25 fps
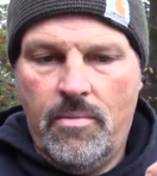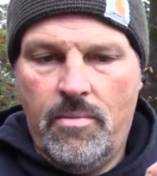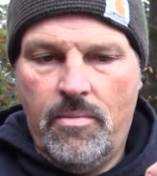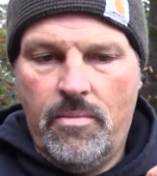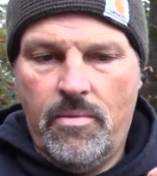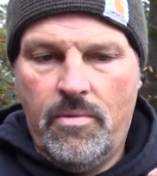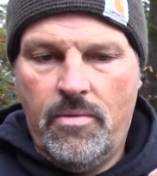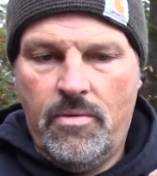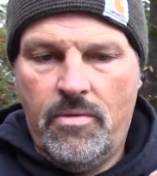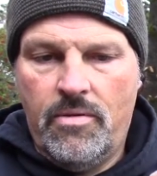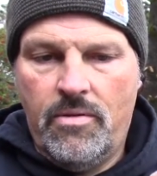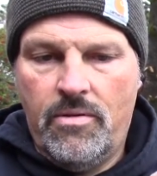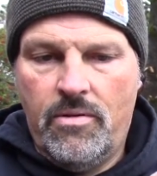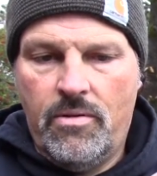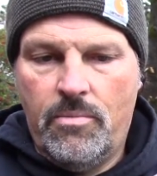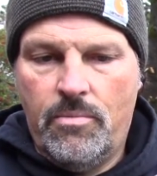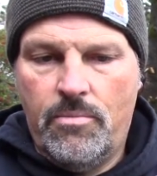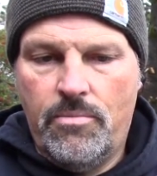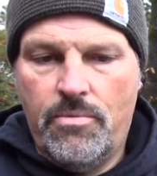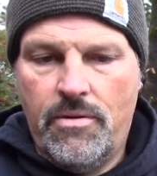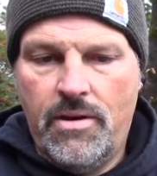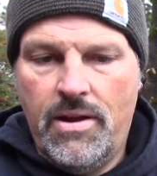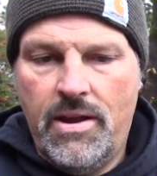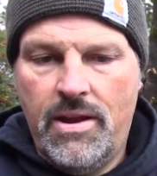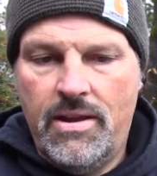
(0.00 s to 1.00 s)
A
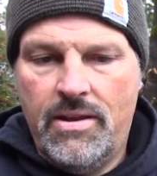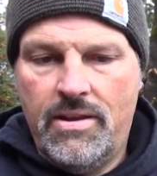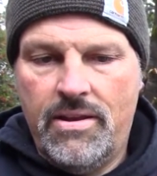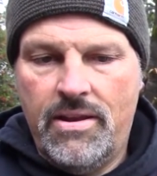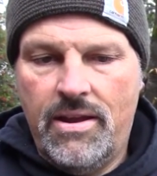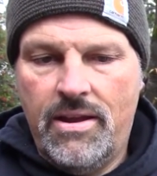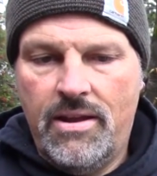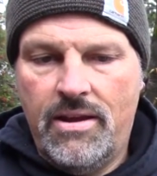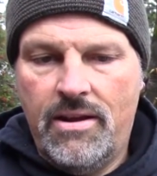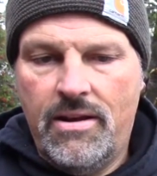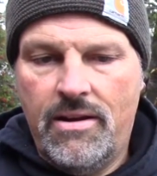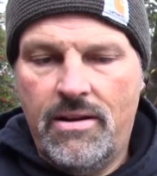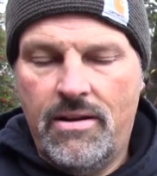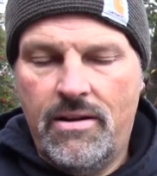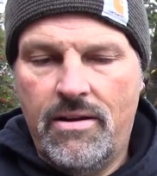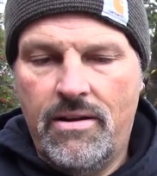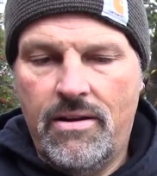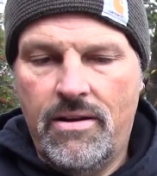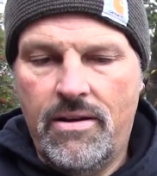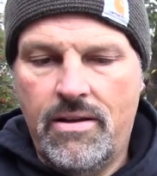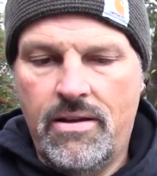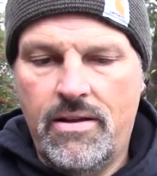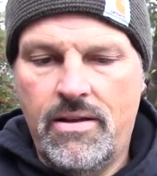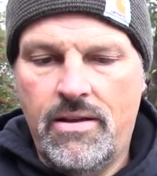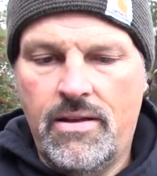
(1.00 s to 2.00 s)
little braid there.
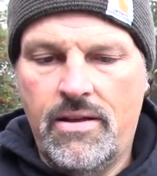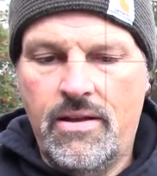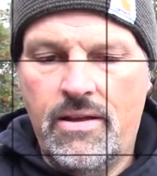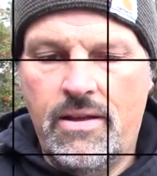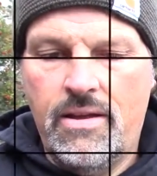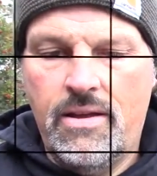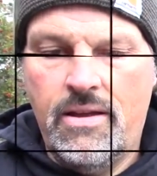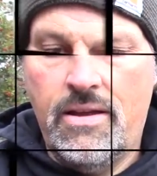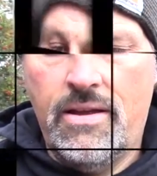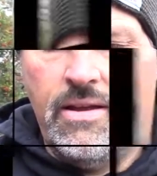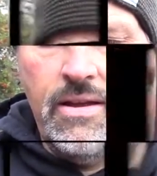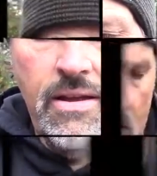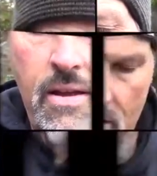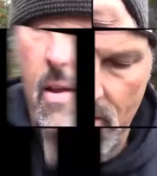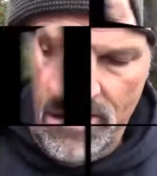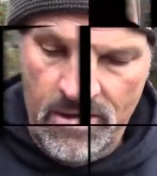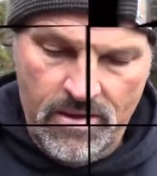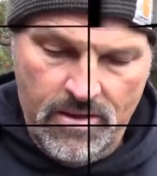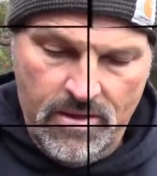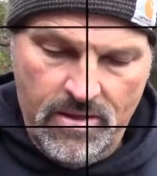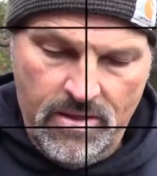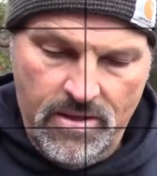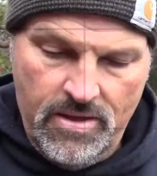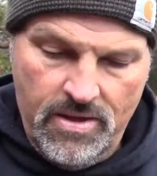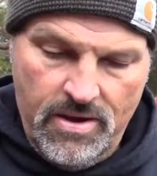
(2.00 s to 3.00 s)

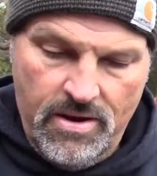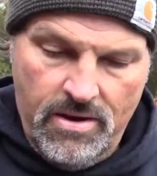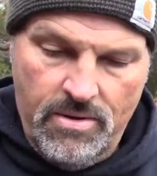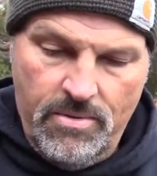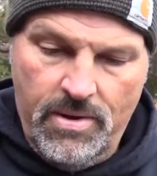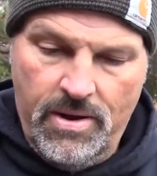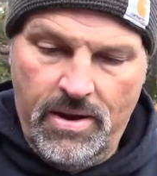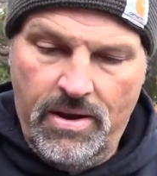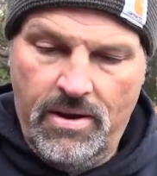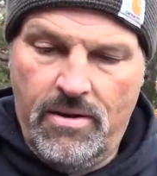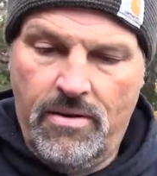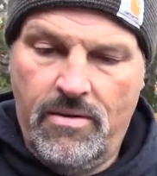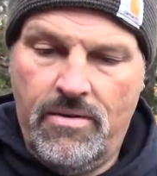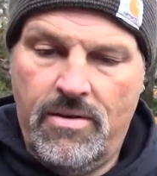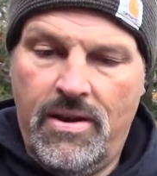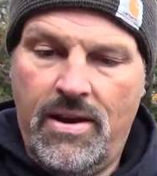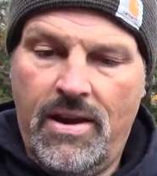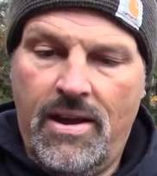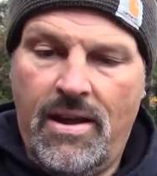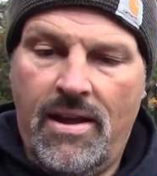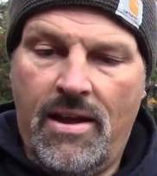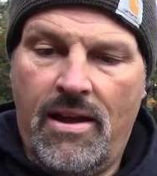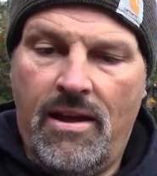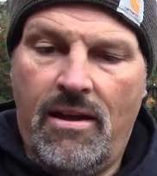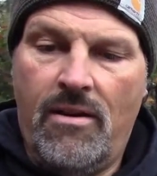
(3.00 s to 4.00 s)
There we go.
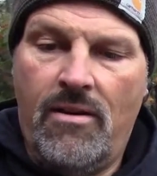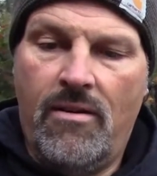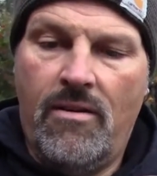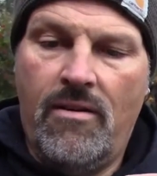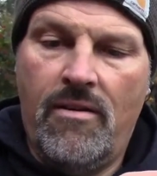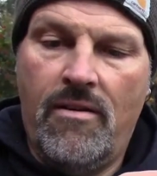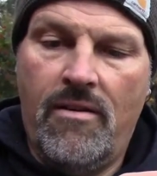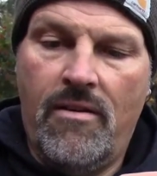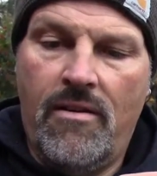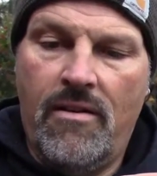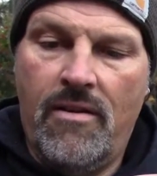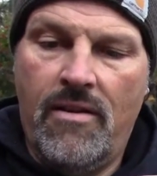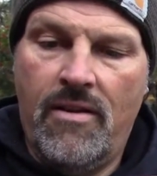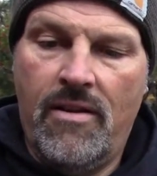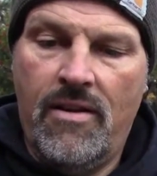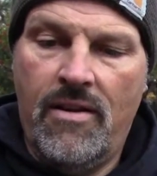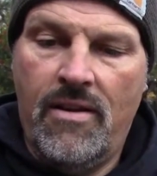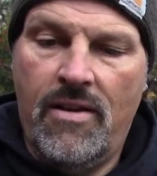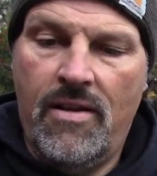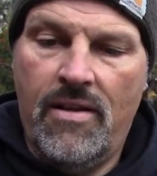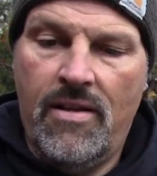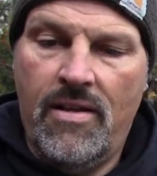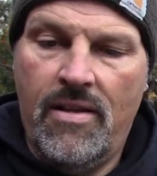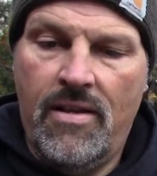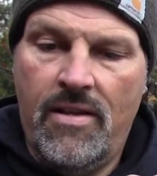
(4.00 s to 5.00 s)
Now
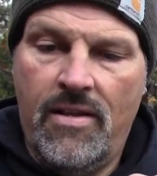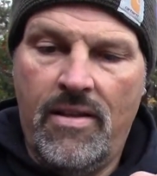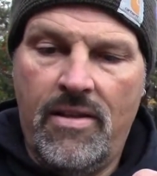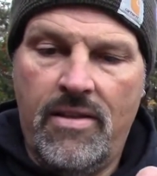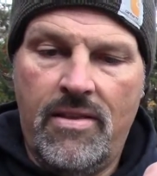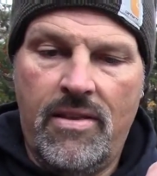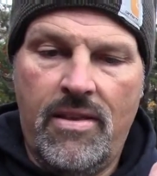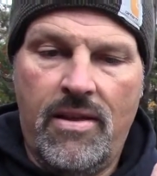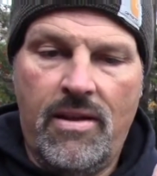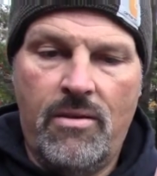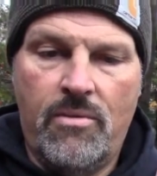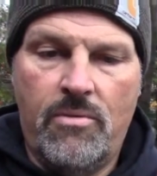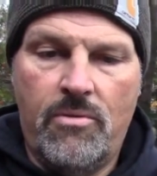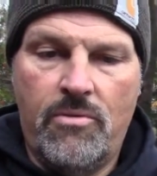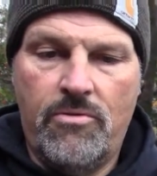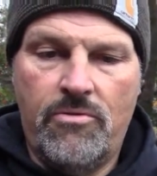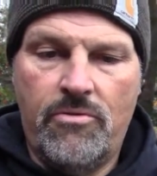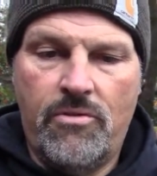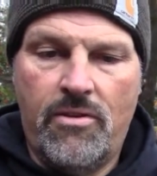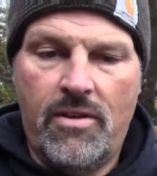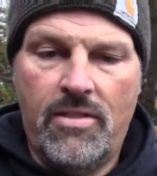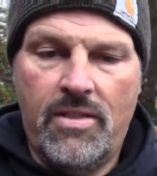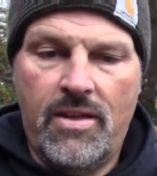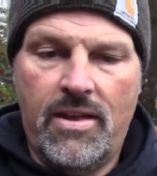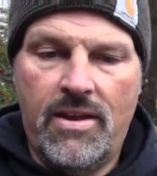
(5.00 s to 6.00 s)
we'll
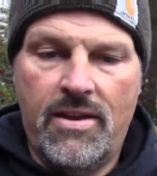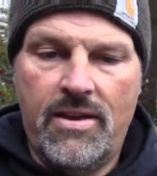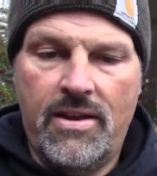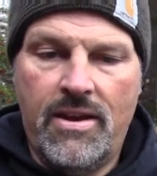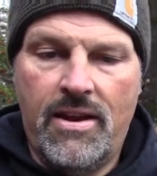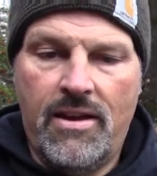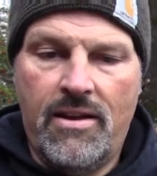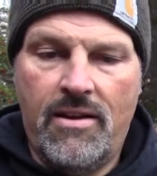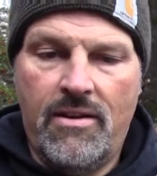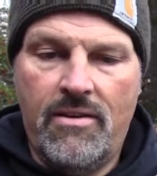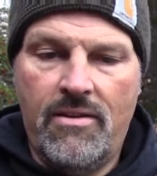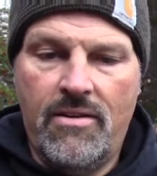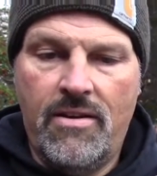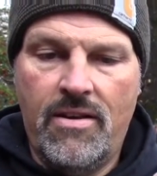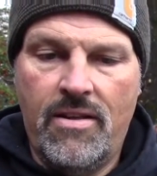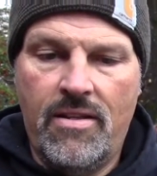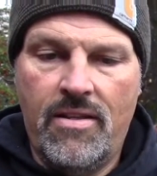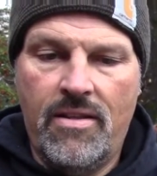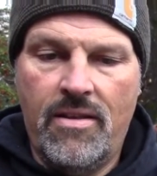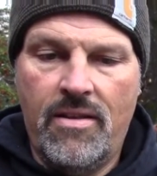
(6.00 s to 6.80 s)
draw that down.